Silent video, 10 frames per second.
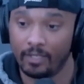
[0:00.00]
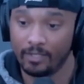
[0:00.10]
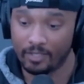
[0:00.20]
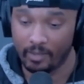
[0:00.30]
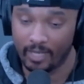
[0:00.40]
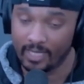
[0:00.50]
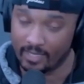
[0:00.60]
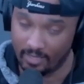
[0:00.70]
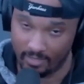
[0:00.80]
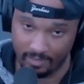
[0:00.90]
So I
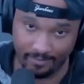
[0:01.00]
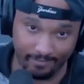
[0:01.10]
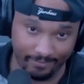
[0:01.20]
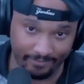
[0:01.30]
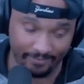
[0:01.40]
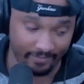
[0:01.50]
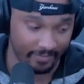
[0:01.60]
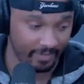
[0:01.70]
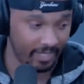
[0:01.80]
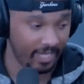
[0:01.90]
listened,
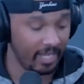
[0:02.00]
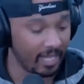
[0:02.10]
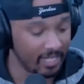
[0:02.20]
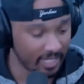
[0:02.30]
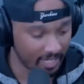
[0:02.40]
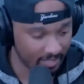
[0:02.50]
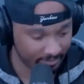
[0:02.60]
and I did.